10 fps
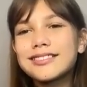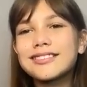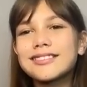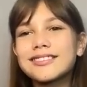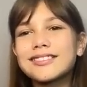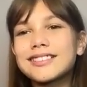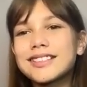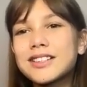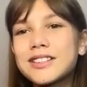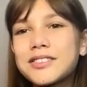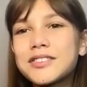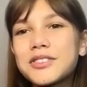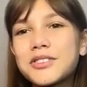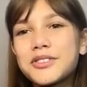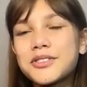
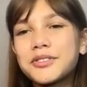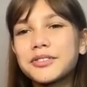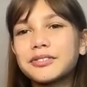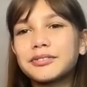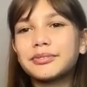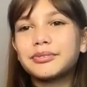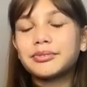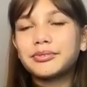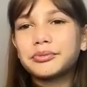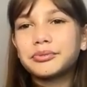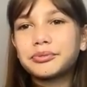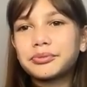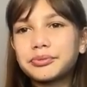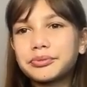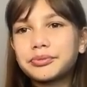
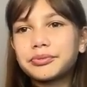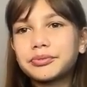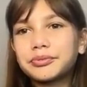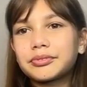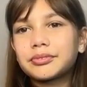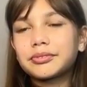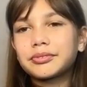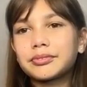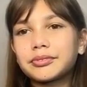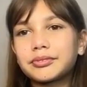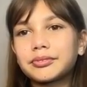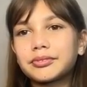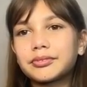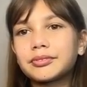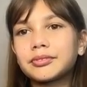
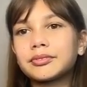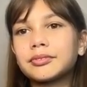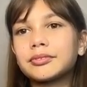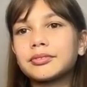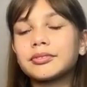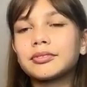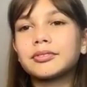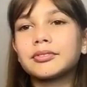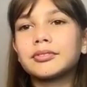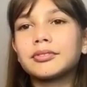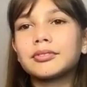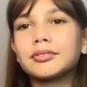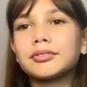This person isn't speaking.